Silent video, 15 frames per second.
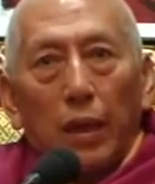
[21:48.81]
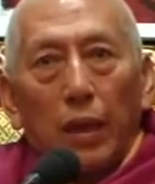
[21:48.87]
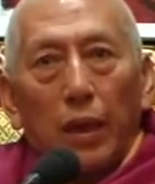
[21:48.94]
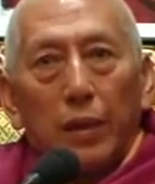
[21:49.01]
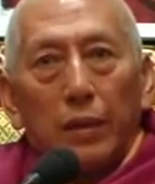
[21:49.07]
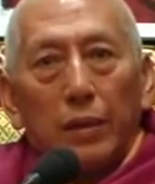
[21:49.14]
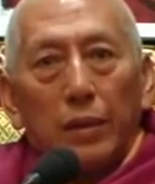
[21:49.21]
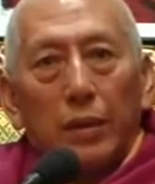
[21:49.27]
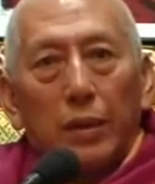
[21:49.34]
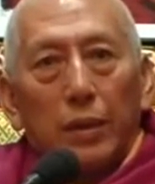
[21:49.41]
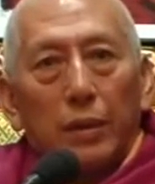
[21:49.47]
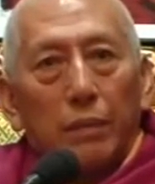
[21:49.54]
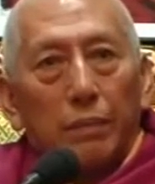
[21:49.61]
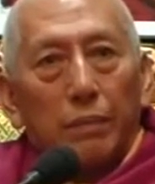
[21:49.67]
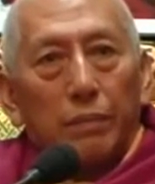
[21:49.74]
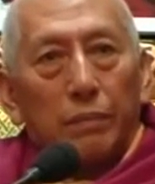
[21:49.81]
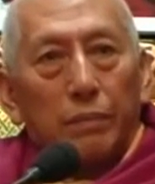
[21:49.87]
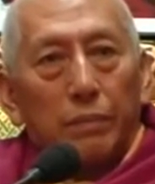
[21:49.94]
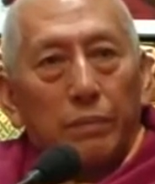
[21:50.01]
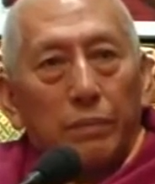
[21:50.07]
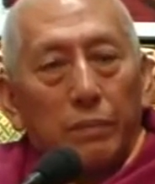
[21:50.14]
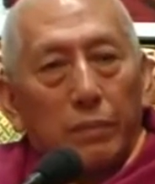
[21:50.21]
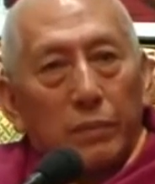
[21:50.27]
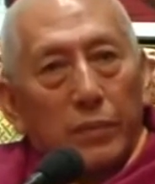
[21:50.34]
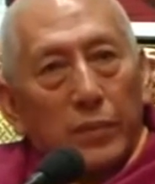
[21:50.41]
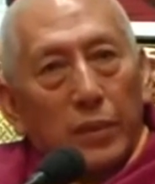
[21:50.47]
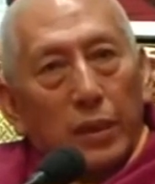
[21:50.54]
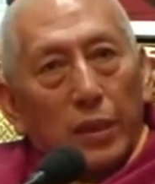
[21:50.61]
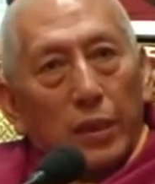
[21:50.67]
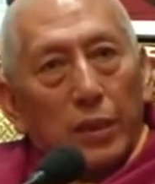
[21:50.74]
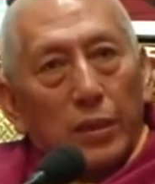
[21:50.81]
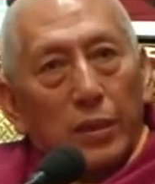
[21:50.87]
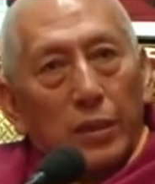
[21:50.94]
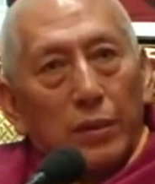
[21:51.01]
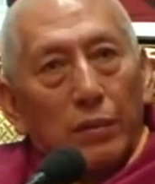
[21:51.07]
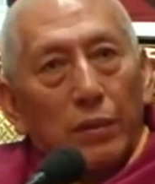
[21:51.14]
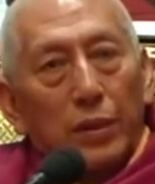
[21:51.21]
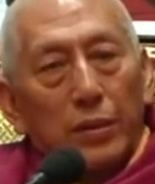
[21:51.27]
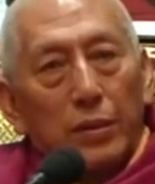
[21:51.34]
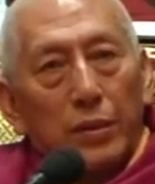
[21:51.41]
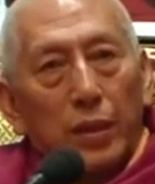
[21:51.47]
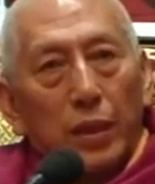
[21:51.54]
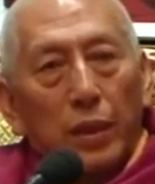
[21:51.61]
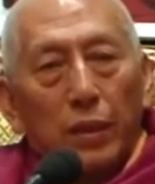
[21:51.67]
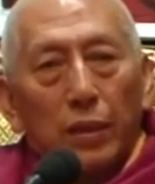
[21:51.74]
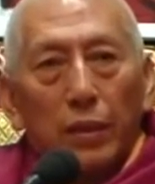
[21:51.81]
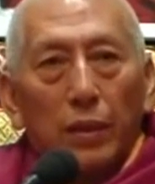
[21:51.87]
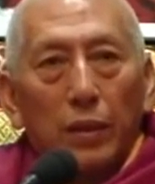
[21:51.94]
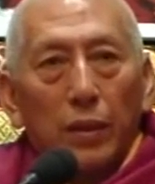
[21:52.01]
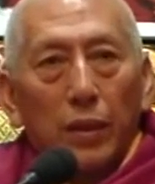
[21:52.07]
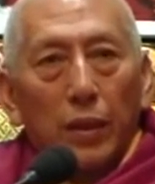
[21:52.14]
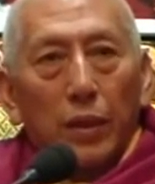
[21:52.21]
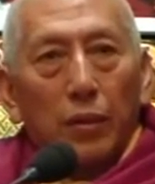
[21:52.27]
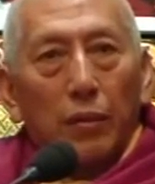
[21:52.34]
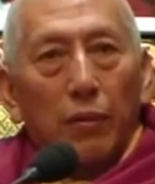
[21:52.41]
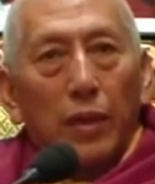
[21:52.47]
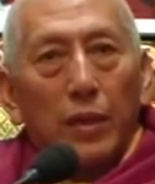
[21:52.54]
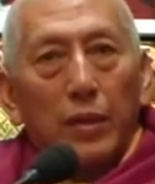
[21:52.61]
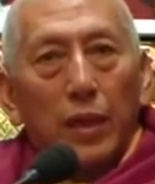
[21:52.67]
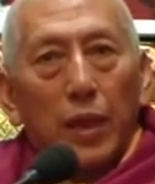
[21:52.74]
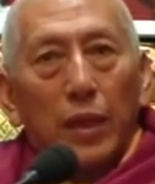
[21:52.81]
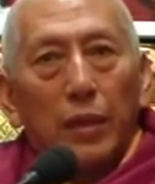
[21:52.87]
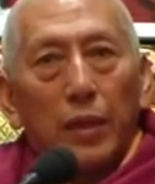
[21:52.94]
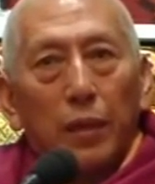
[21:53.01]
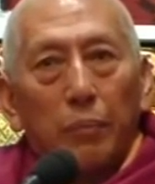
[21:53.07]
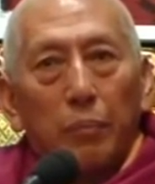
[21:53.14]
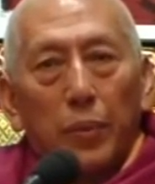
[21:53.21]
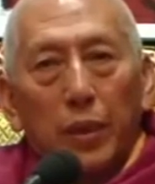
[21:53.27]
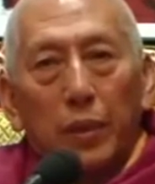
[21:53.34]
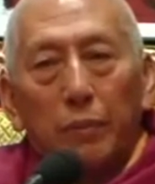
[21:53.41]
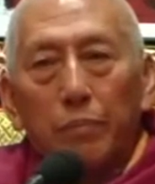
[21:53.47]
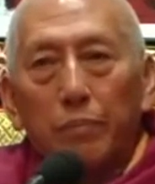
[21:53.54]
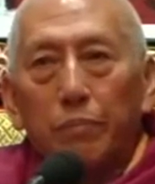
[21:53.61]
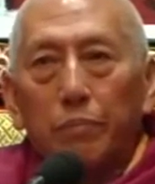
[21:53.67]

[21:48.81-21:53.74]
and she was quite unhappy,